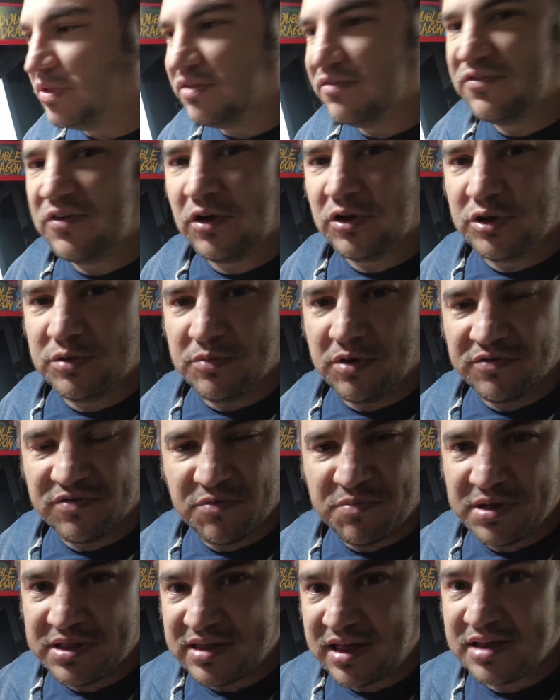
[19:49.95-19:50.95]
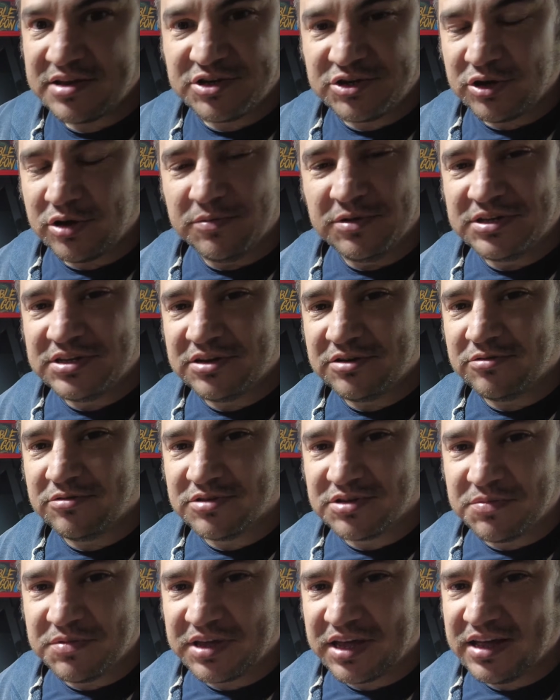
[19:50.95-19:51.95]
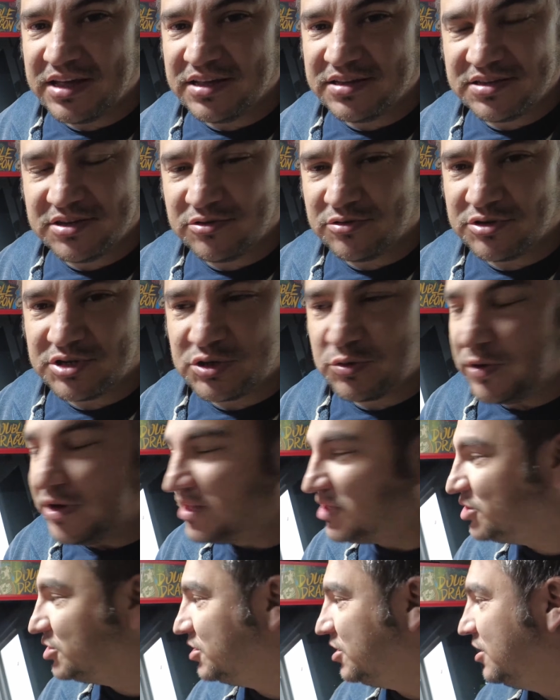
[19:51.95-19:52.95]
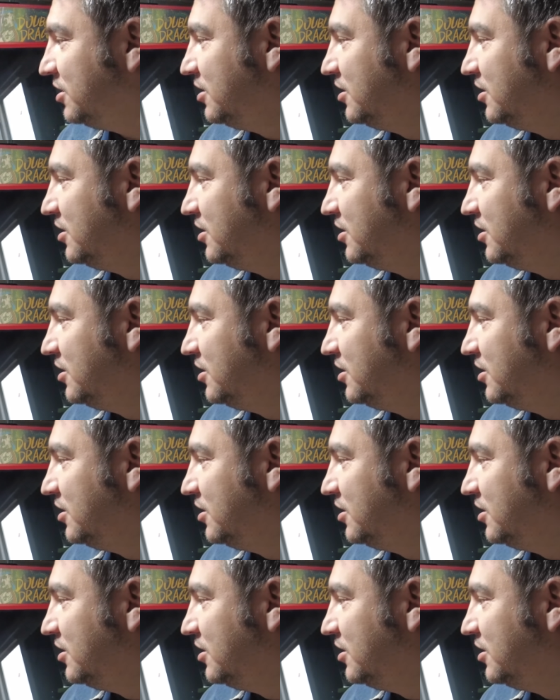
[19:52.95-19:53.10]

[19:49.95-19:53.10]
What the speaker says: the volume of a potentiometer or something else, or a switch.